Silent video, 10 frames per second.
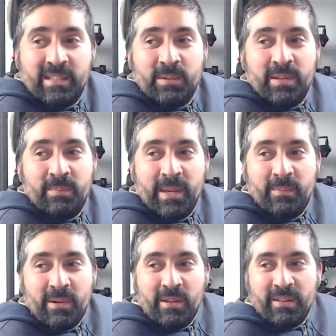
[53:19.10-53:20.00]
to his big
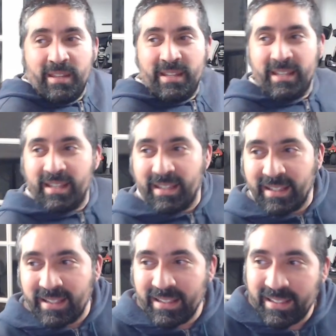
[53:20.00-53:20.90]
brother.
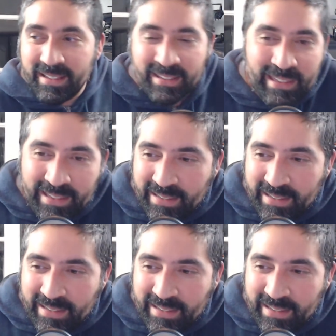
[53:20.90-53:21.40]
See?